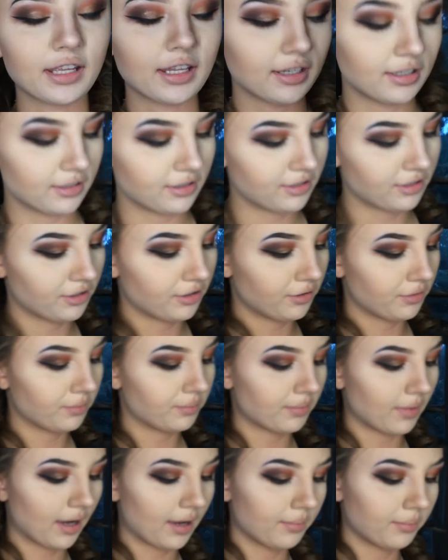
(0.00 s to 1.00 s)
into
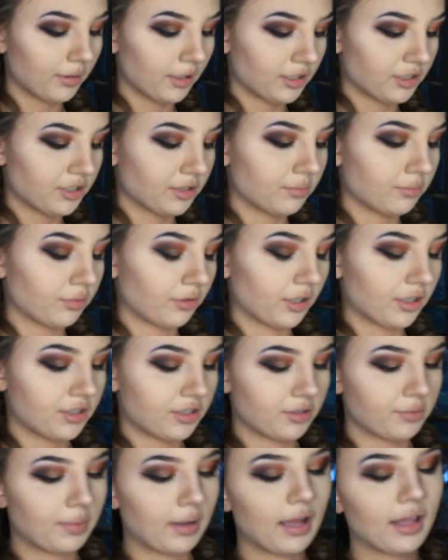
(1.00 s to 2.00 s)
my blush and
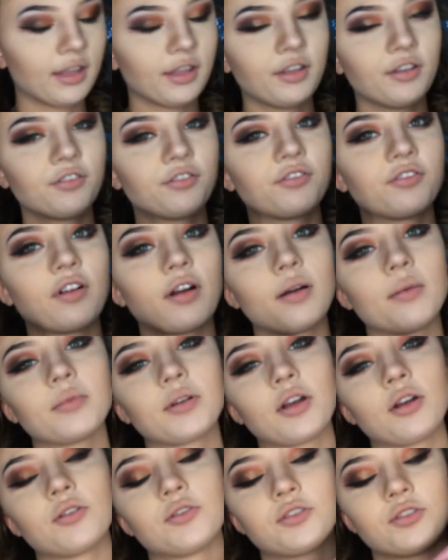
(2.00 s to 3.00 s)
bronzer palette from
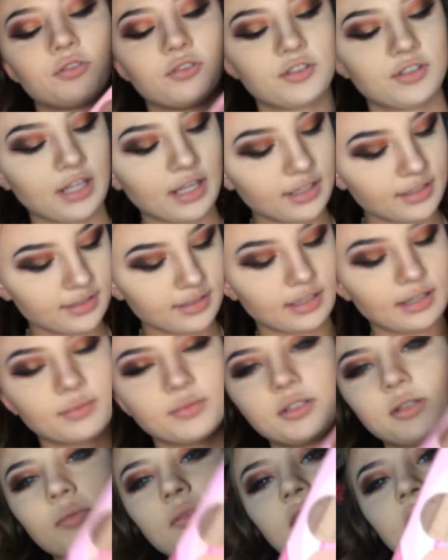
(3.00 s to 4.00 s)
Coastal Scents, and I'm
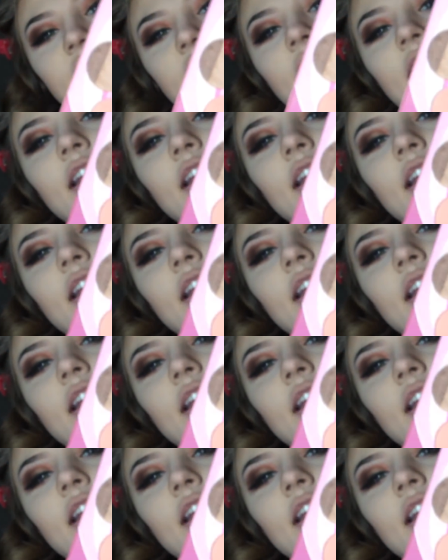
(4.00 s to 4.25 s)
just going to be using the